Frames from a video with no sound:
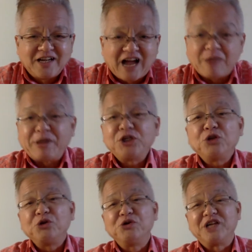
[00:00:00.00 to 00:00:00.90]
I
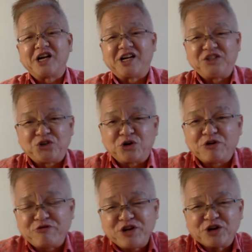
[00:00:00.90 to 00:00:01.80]
mentioned to you the
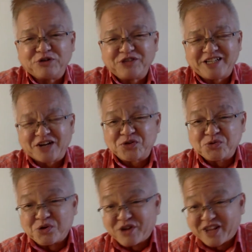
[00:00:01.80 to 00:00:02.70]
geography of
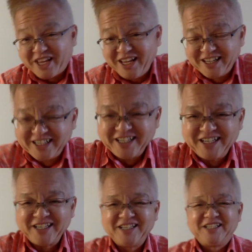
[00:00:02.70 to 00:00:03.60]
Jiangsu already.
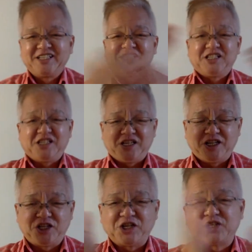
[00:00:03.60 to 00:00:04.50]

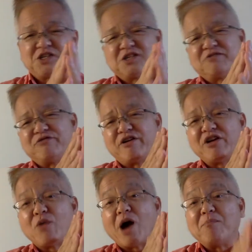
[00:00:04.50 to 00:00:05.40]
It is
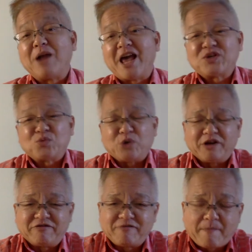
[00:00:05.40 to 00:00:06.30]
very well blessed
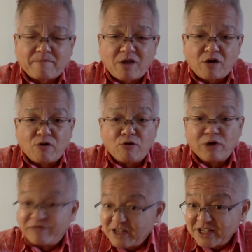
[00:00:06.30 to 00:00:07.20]
with
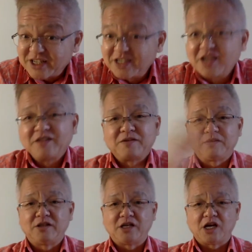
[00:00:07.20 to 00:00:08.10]
rivers.
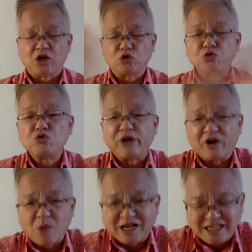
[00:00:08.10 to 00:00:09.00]
There are two
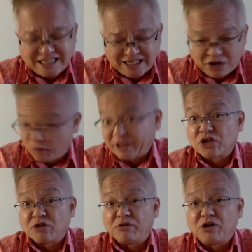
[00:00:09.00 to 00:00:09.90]
great ones. The
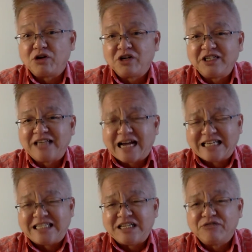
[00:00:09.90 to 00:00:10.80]
greatest of all,
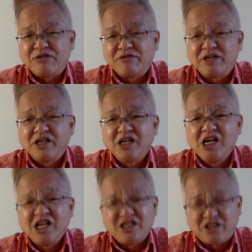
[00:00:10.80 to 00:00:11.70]
Yangtze River,
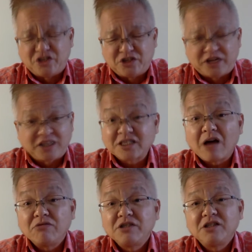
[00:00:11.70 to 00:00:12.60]
is
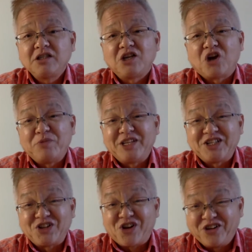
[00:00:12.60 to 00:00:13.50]
6,000
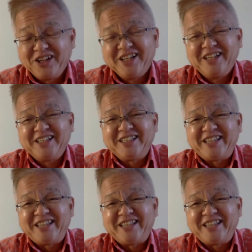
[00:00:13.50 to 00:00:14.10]
kilometers long.